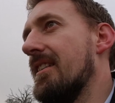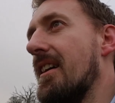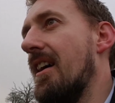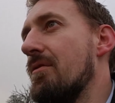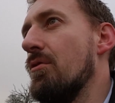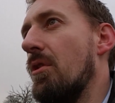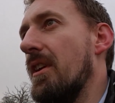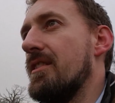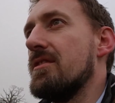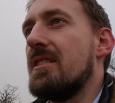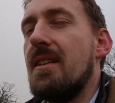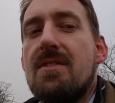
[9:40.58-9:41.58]
overall, it
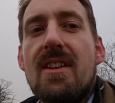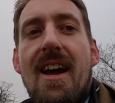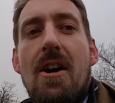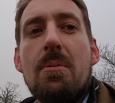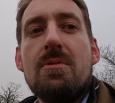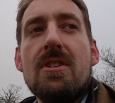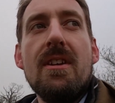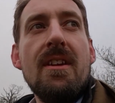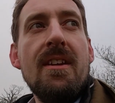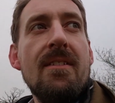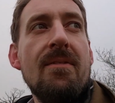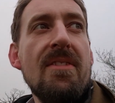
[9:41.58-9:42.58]
just gives you that
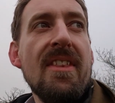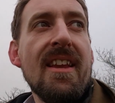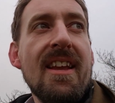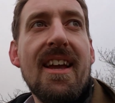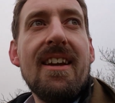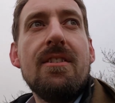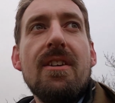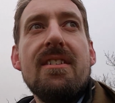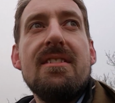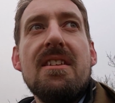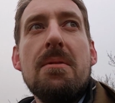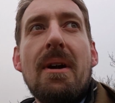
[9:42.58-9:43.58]
option,
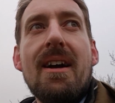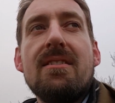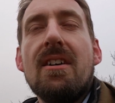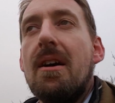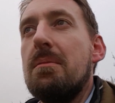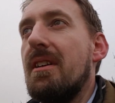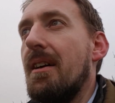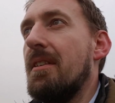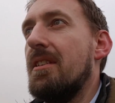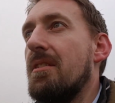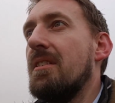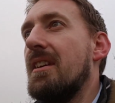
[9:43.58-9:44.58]
increases the amount of time
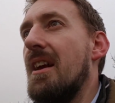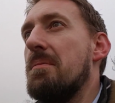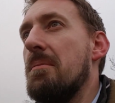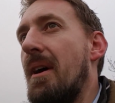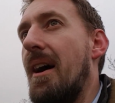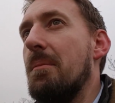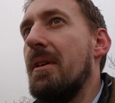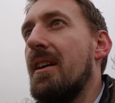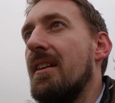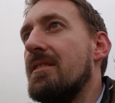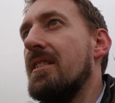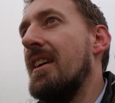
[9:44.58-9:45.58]
you can keep them out,
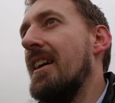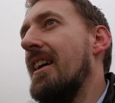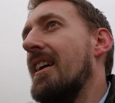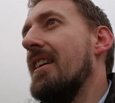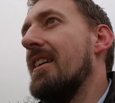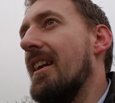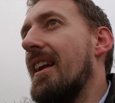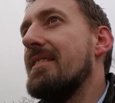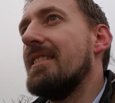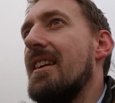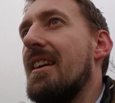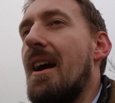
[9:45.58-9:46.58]
because let's
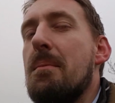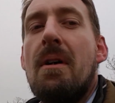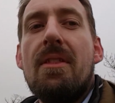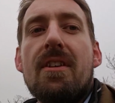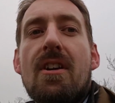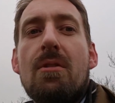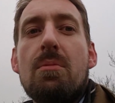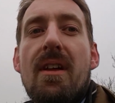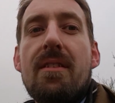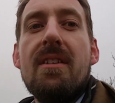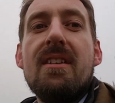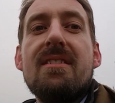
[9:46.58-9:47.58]
say you get a month of cold
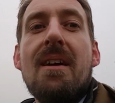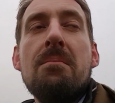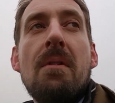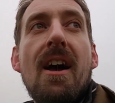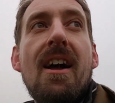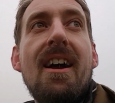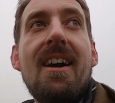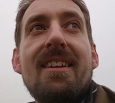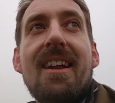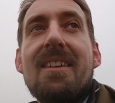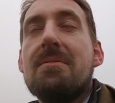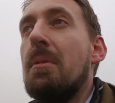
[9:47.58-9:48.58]
weather in December and
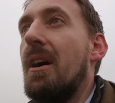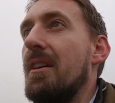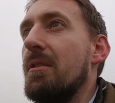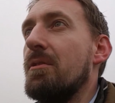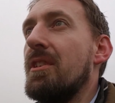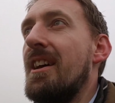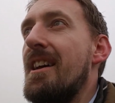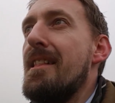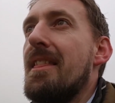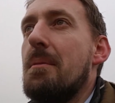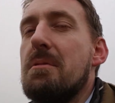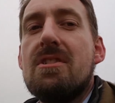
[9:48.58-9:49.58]
then it's mild,
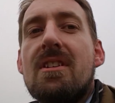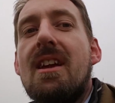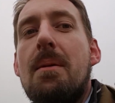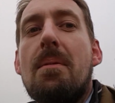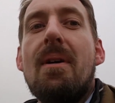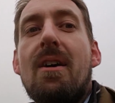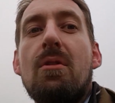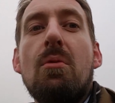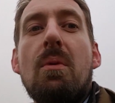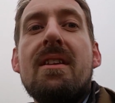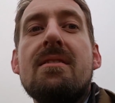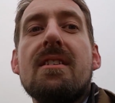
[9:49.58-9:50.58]
that means you can keep them out all
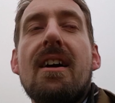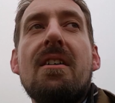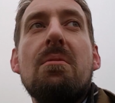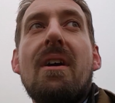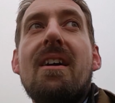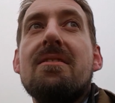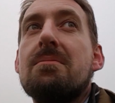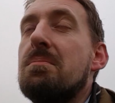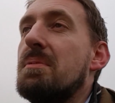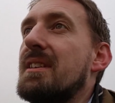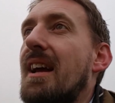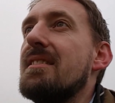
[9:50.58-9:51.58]
winter. Whereas
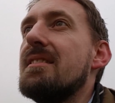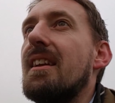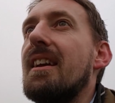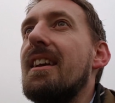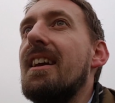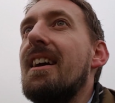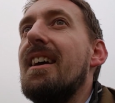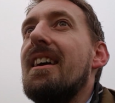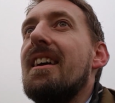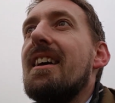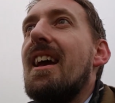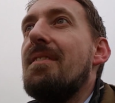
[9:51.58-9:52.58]
potentially,
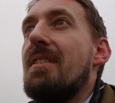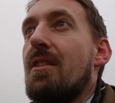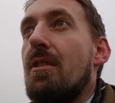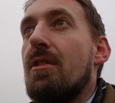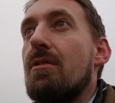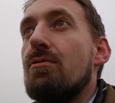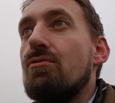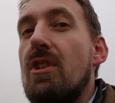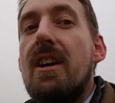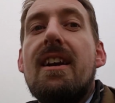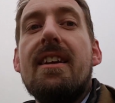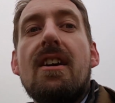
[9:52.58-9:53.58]
if it got
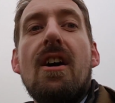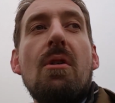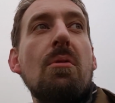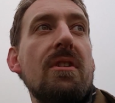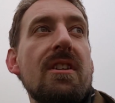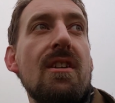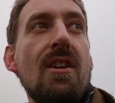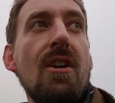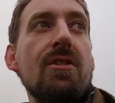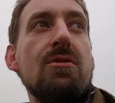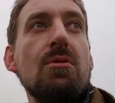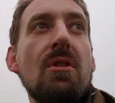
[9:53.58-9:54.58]
really cold and you
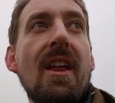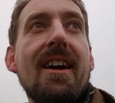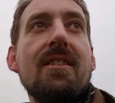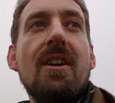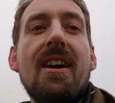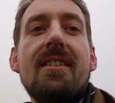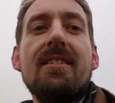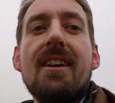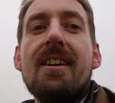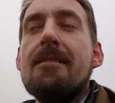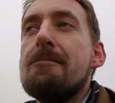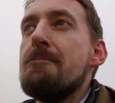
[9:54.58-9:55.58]
lost all that
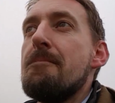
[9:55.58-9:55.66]
grazing